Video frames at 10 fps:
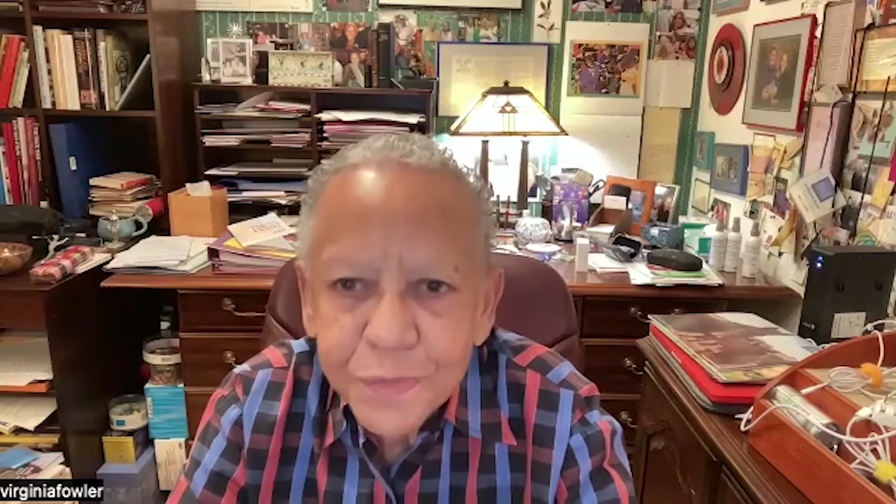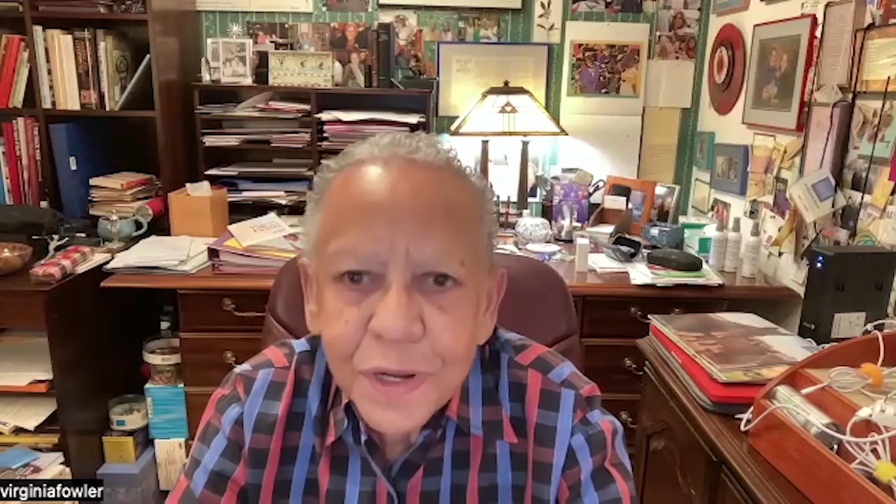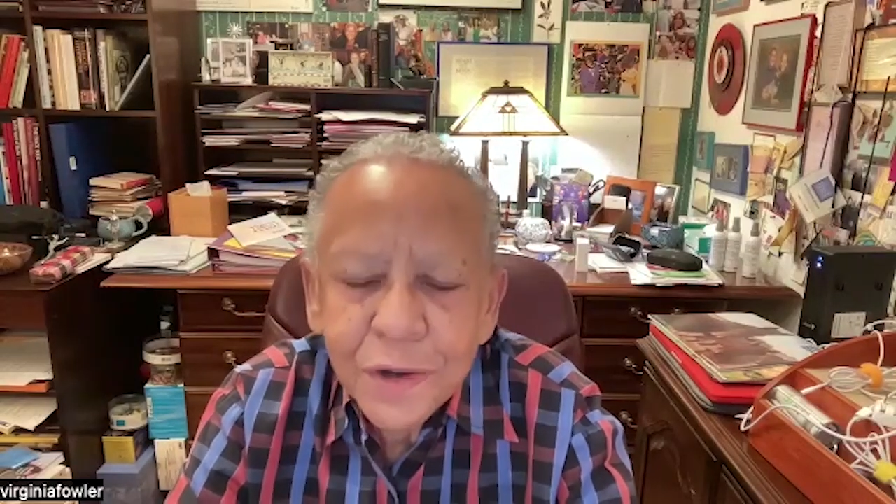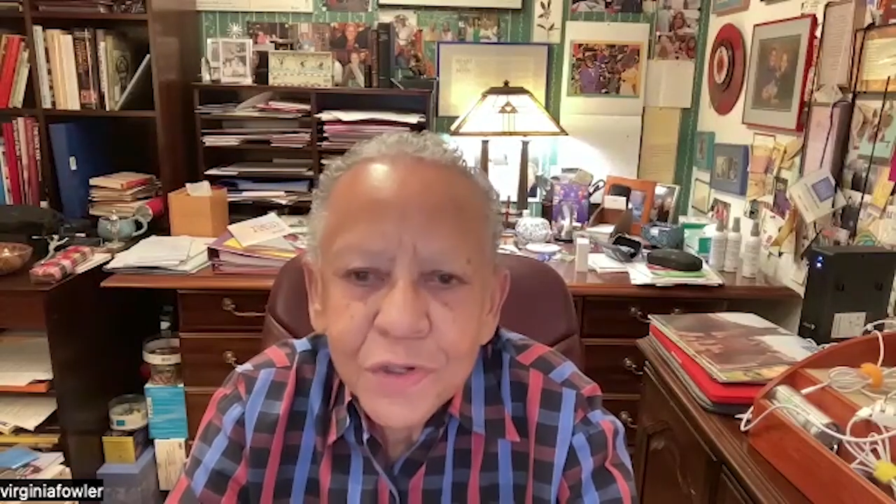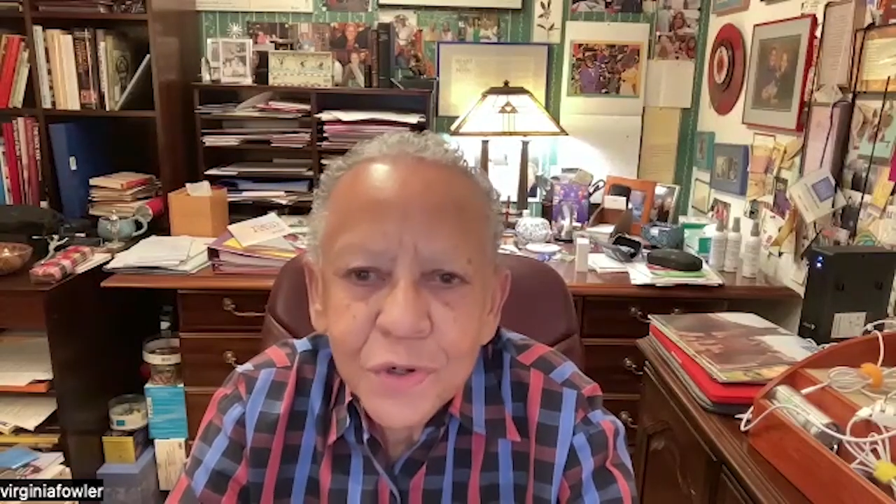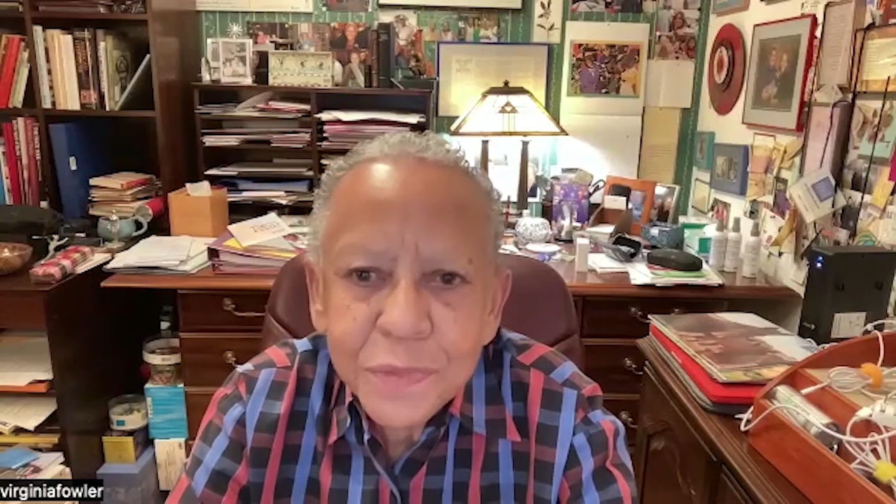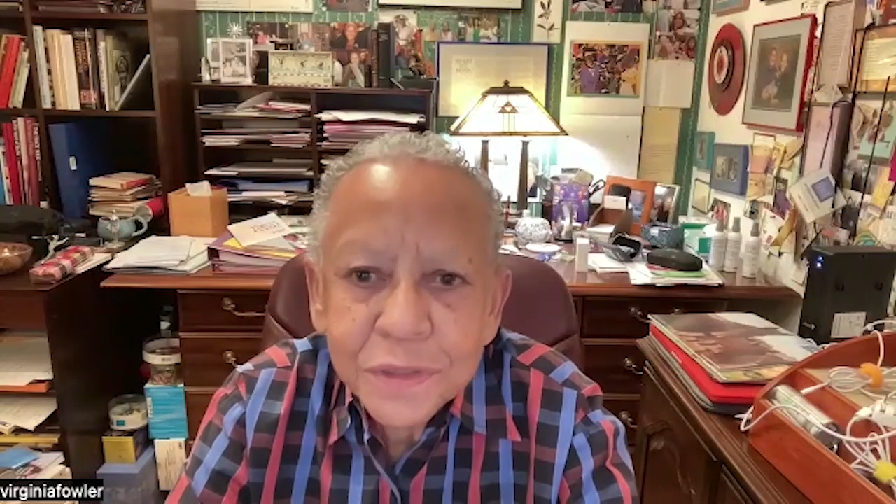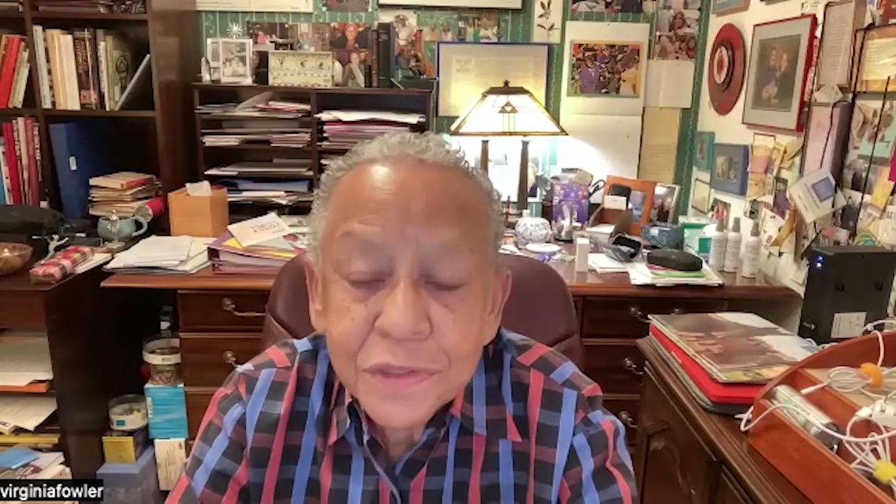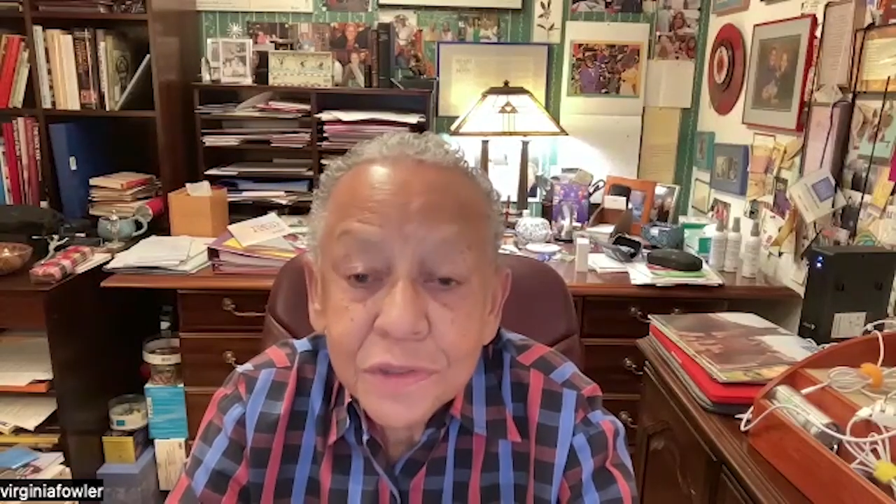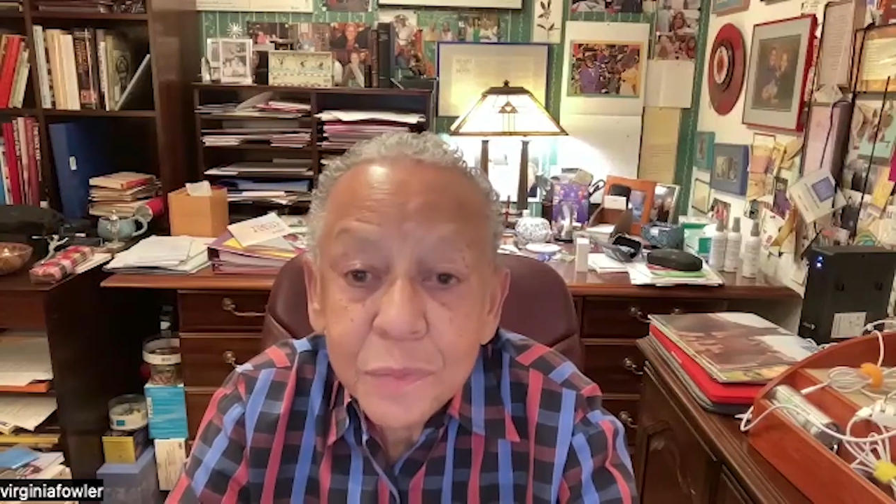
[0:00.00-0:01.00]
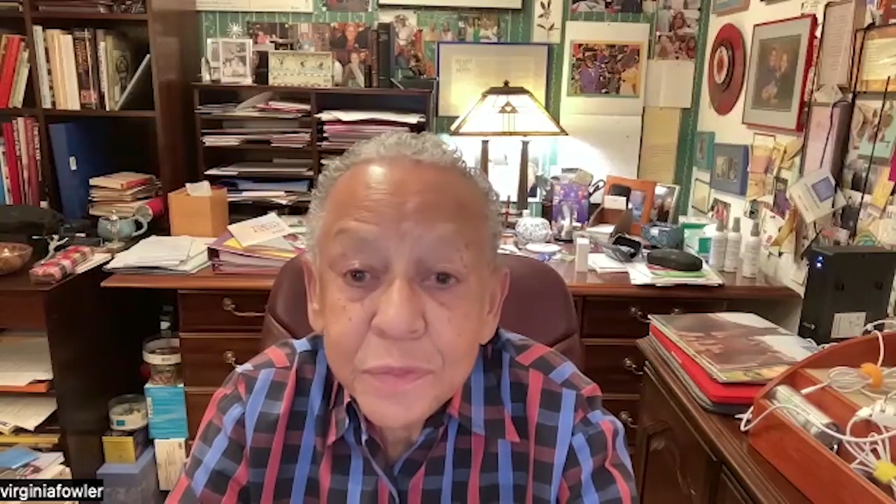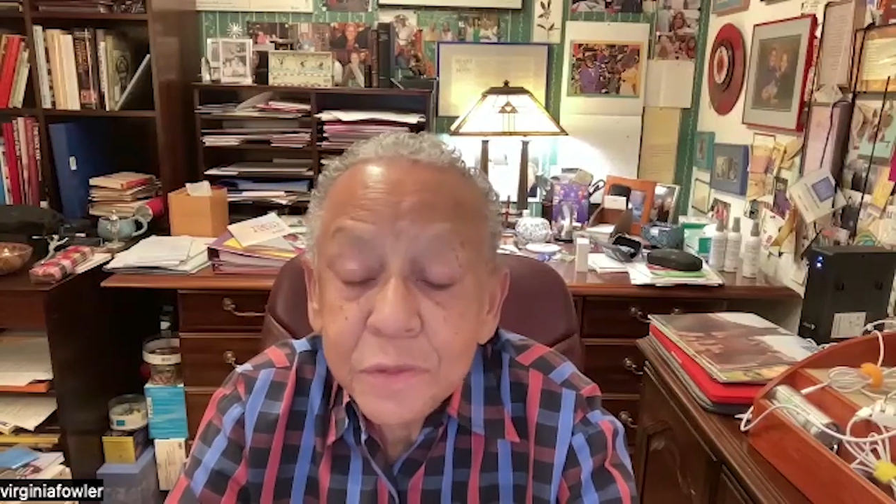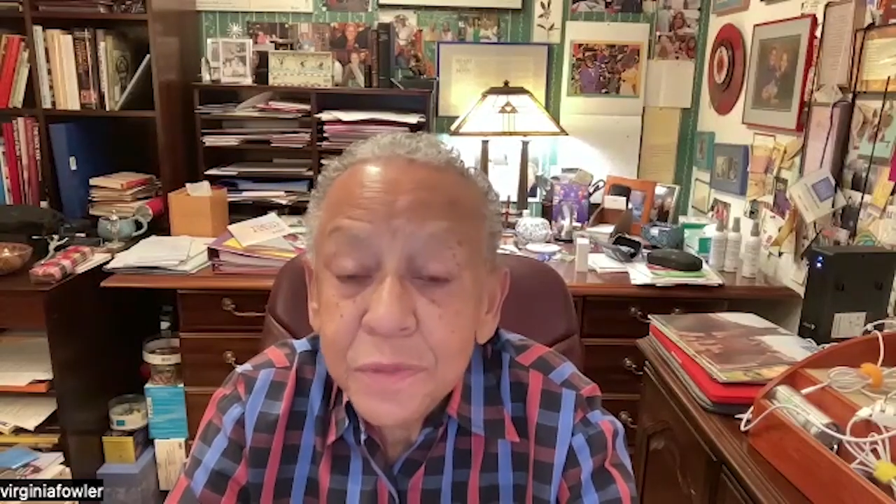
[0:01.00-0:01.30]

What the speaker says: because you're a Mississippian,